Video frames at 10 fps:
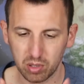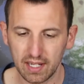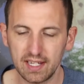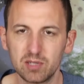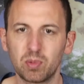
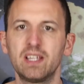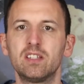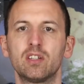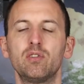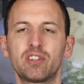Please,
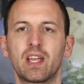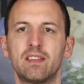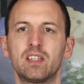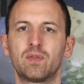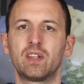please do share
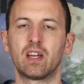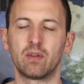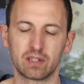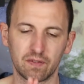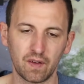this
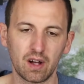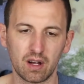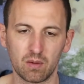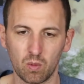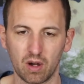video as
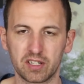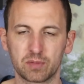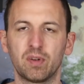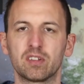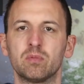far and wide as
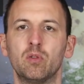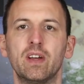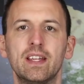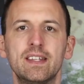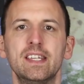possible.
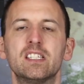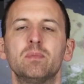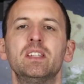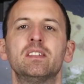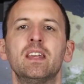It needs to
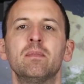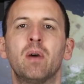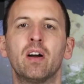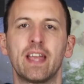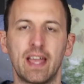be seen by